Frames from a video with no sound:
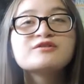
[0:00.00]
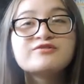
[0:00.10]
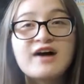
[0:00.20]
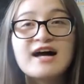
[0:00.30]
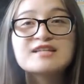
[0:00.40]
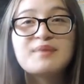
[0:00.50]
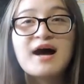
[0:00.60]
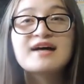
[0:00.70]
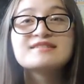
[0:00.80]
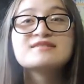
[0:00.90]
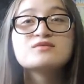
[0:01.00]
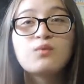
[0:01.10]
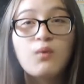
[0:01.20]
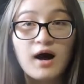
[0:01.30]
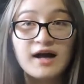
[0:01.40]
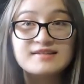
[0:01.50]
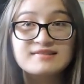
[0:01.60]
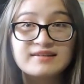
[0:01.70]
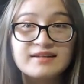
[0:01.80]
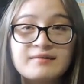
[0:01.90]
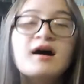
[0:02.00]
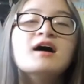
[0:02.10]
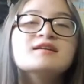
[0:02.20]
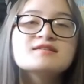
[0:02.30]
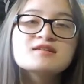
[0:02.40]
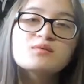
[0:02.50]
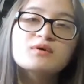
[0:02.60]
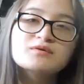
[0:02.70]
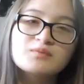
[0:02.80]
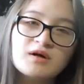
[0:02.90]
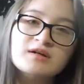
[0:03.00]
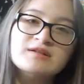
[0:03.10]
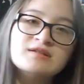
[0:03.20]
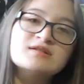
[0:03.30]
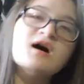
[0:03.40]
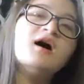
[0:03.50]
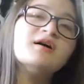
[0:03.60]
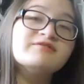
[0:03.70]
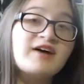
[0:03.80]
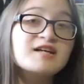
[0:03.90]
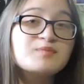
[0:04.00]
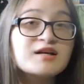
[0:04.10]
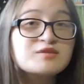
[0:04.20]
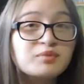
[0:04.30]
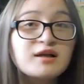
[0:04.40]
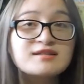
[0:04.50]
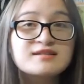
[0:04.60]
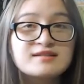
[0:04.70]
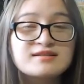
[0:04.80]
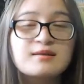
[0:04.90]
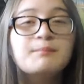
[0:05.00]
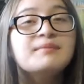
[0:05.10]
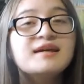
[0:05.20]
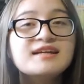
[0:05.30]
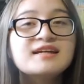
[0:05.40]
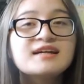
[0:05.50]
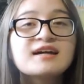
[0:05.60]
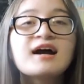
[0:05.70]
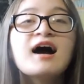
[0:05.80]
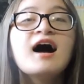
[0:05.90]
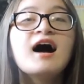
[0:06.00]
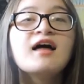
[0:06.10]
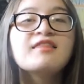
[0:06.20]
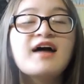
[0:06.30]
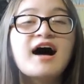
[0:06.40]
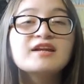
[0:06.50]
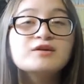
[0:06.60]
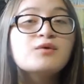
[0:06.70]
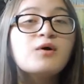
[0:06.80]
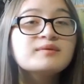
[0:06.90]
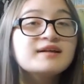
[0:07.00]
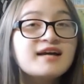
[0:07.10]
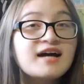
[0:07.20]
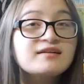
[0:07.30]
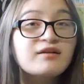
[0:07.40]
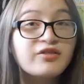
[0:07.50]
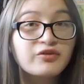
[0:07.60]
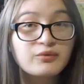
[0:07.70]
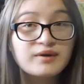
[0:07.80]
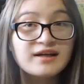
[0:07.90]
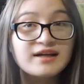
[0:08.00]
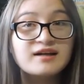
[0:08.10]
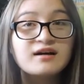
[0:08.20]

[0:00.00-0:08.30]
fast passes wisely. Disney World runs on Fast Pass Plus system, meaning that you only get 3